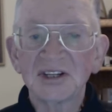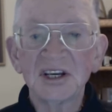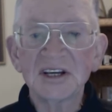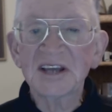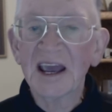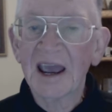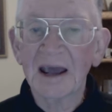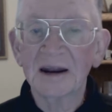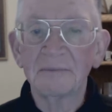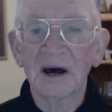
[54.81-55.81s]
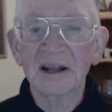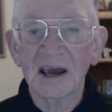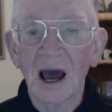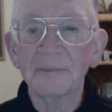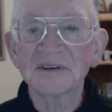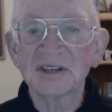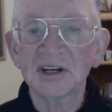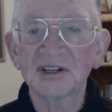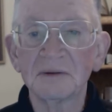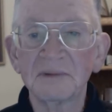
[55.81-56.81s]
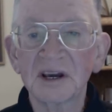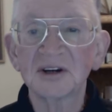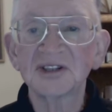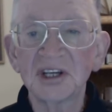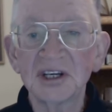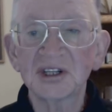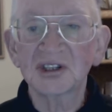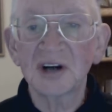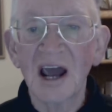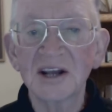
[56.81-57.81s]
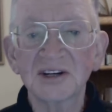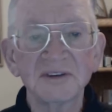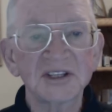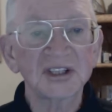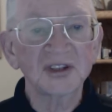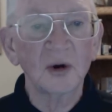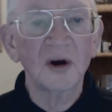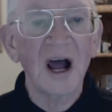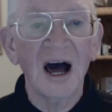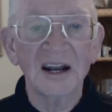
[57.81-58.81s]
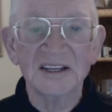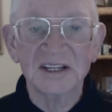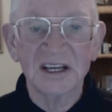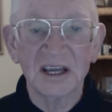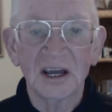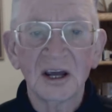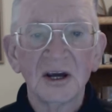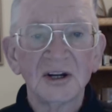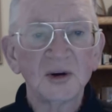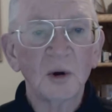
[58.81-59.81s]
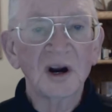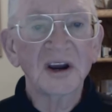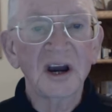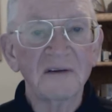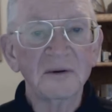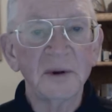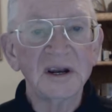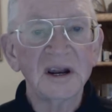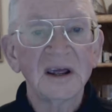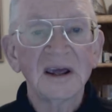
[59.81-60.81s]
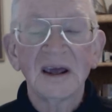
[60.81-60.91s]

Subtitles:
she is hated by the opposition because she is trying to restore honesty to our government,